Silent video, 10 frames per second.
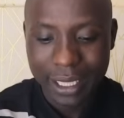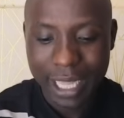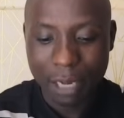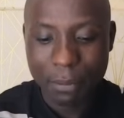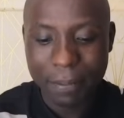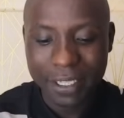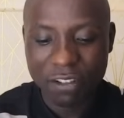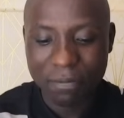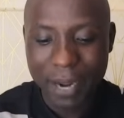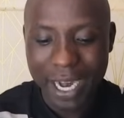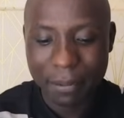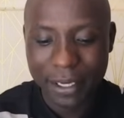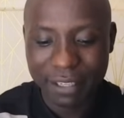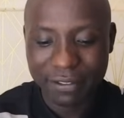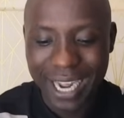that members of
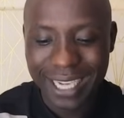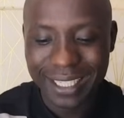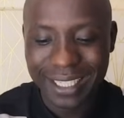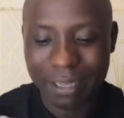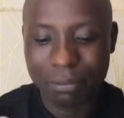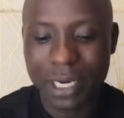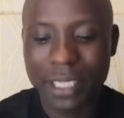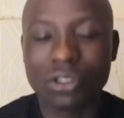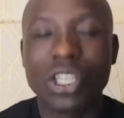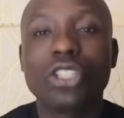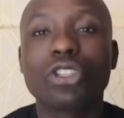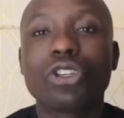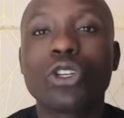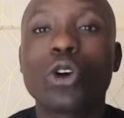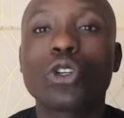parliament have asked the
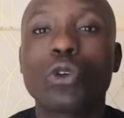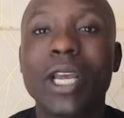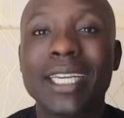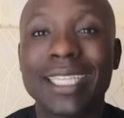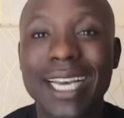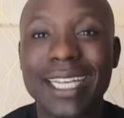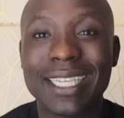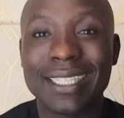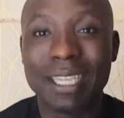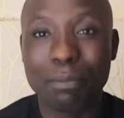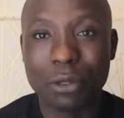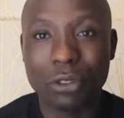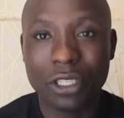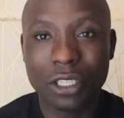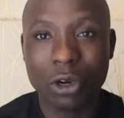president not to engage his
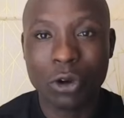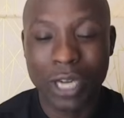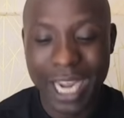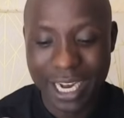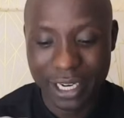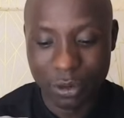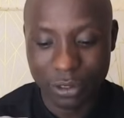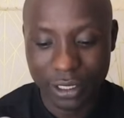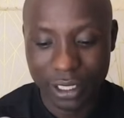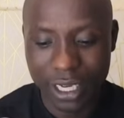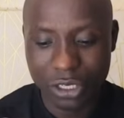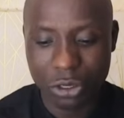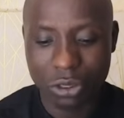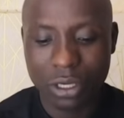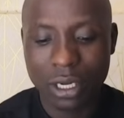deputy on any
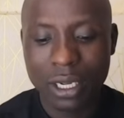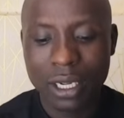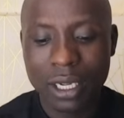reconciliation